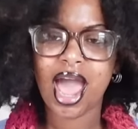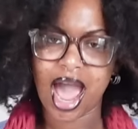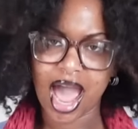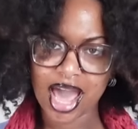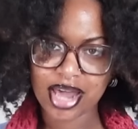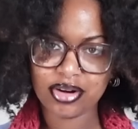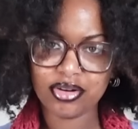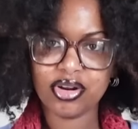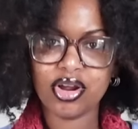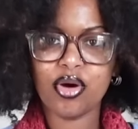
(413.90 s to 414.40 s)

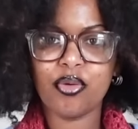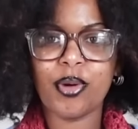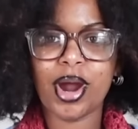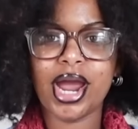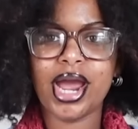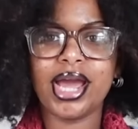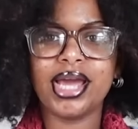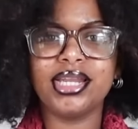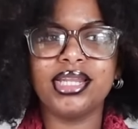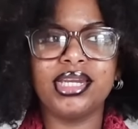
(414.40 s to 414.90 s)
I don't know why
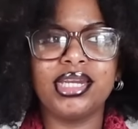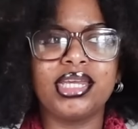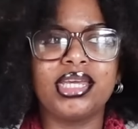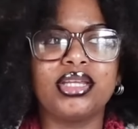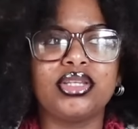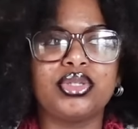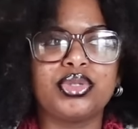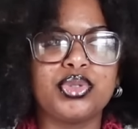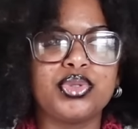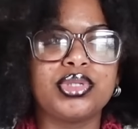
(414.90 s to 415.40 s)
I didn't
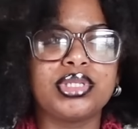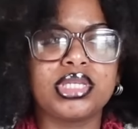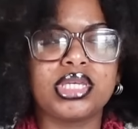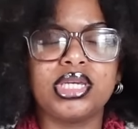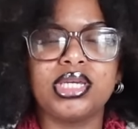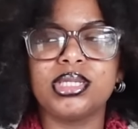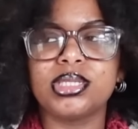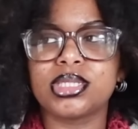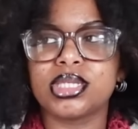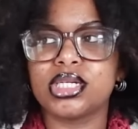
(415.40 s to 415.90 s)
get 2
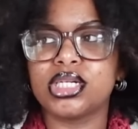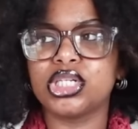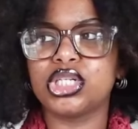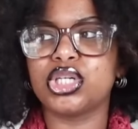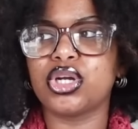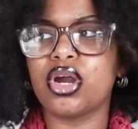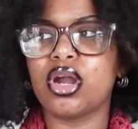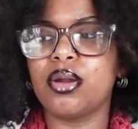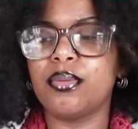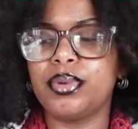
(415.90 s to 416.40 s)
skeins of this
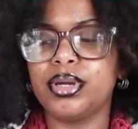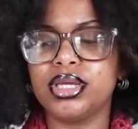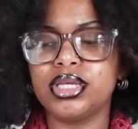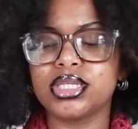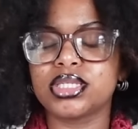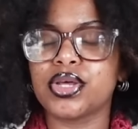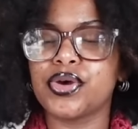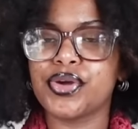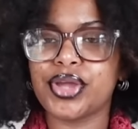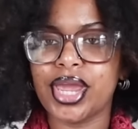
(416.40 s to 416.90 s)
yarn, but
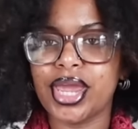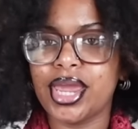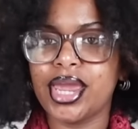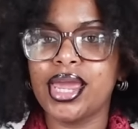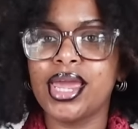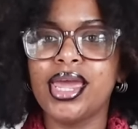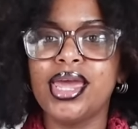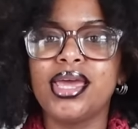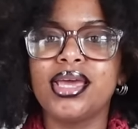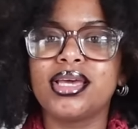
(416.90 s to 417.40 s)
it's
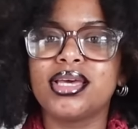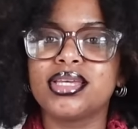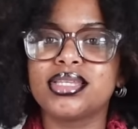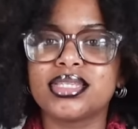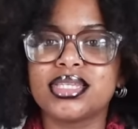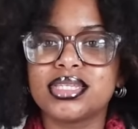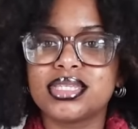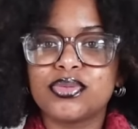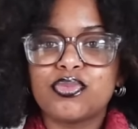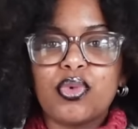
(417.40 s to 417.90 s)
okay, because
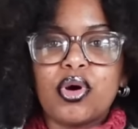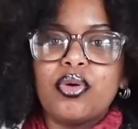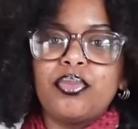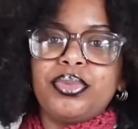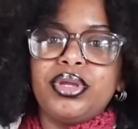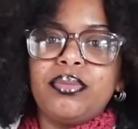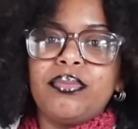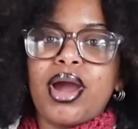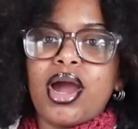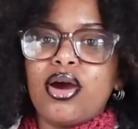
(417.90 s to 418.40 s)
this won't
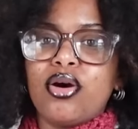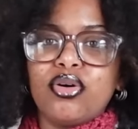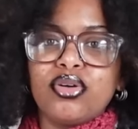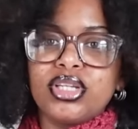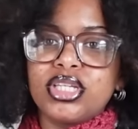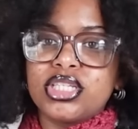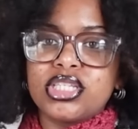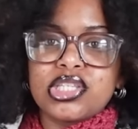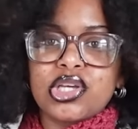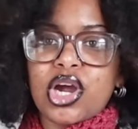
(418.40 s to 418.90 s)
be my
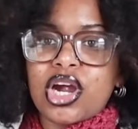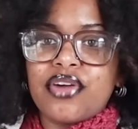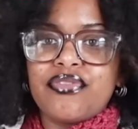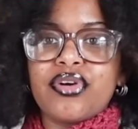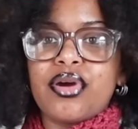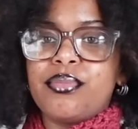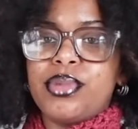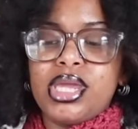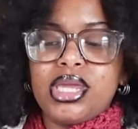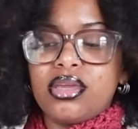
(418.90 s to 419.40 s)
only scarf
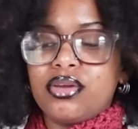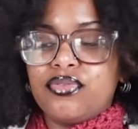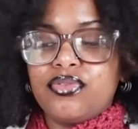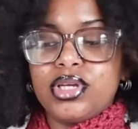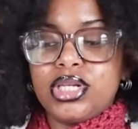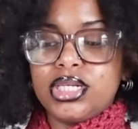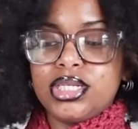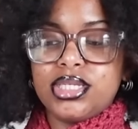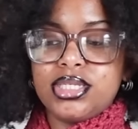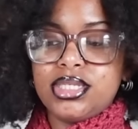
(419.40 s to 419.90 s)
I'm making for
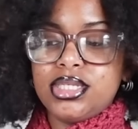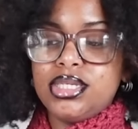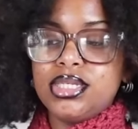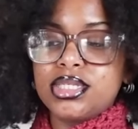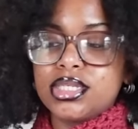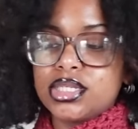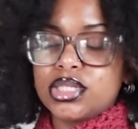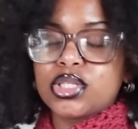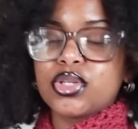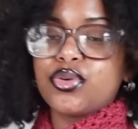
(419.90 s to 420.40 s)
this
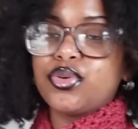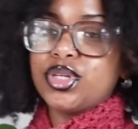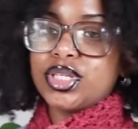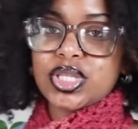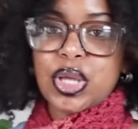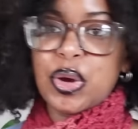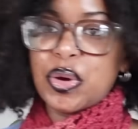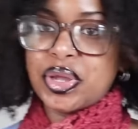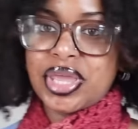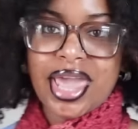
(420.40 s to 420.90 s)
season, so
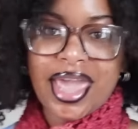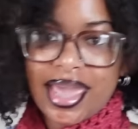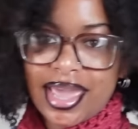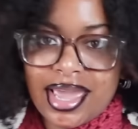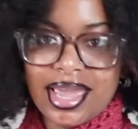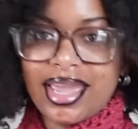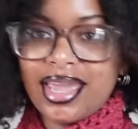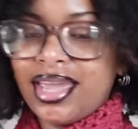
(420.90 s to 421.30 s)
it's okay.